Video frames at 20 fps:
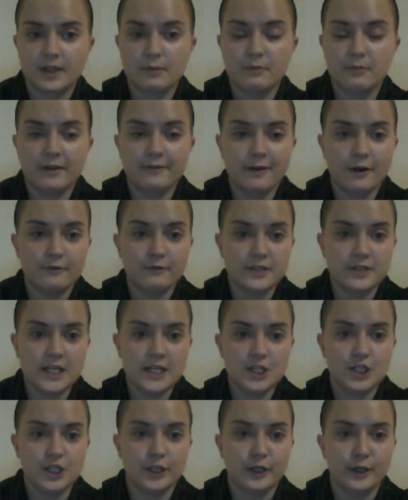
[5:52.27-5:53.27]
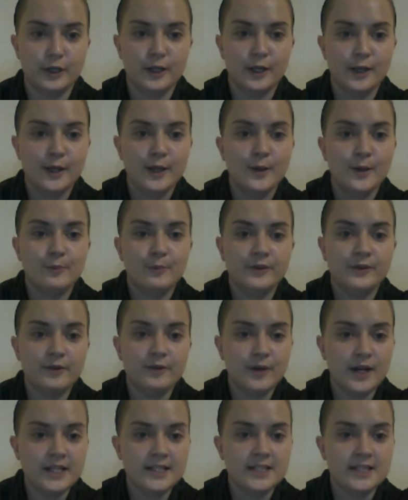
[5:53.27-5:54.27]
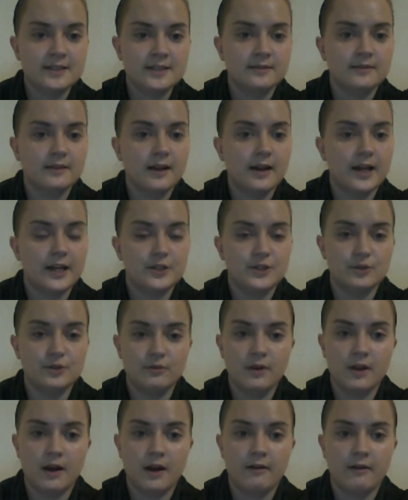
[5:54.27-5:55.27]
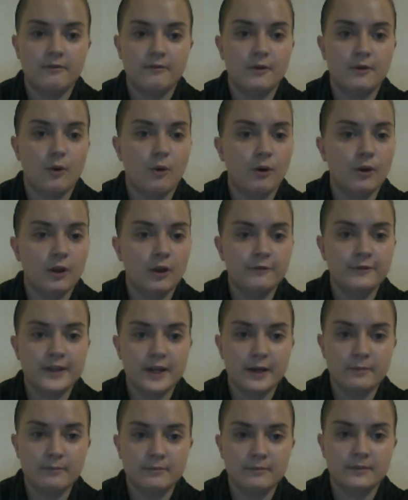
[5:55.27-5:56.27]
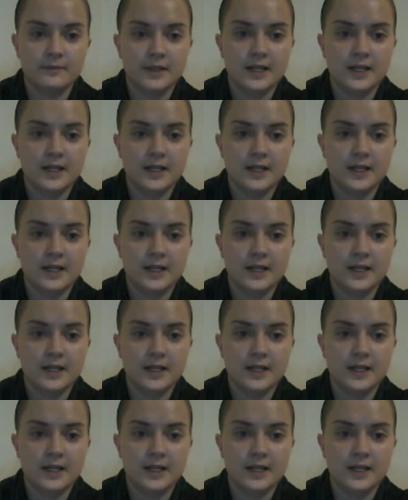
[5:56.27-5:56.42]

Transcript: my foundation, but the rest I do love all of them.